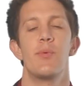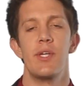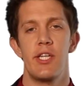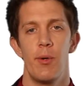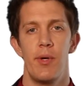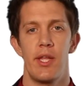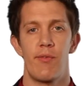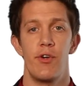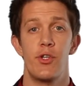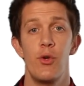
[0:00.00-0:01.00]
a retail building
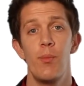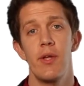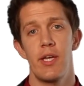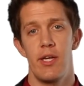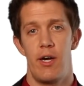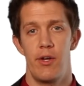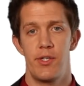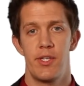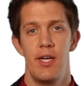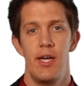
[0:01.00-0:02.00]
for $2 million,
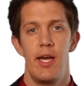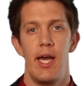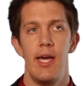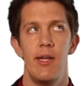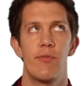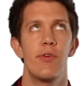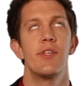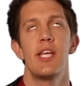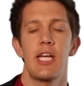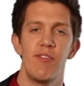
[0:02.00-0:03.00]
and for the
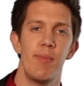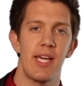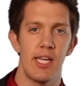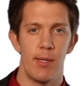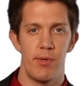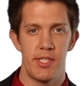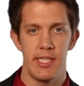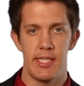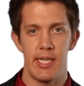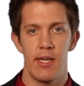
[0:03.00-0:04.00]
sake of making numbers
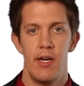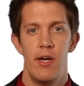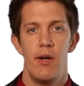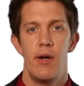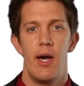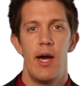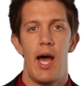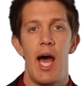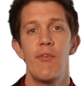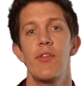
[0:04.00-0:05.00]
easy,
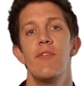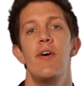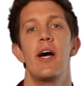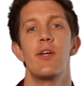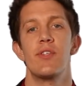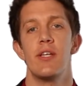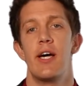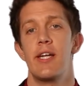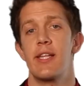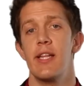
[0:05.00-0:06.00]
half of the value is
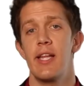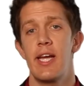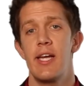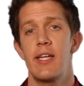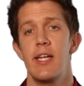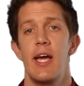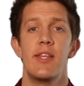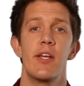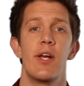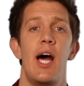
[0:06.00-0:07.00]
allotted to the land and
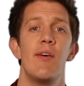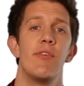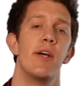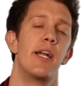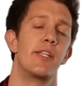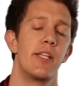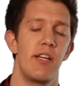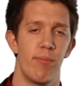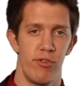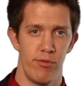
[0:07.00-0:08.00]
the other half allotted to the
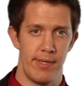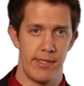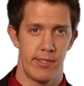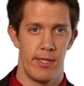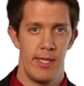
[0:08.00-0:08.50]
improvements.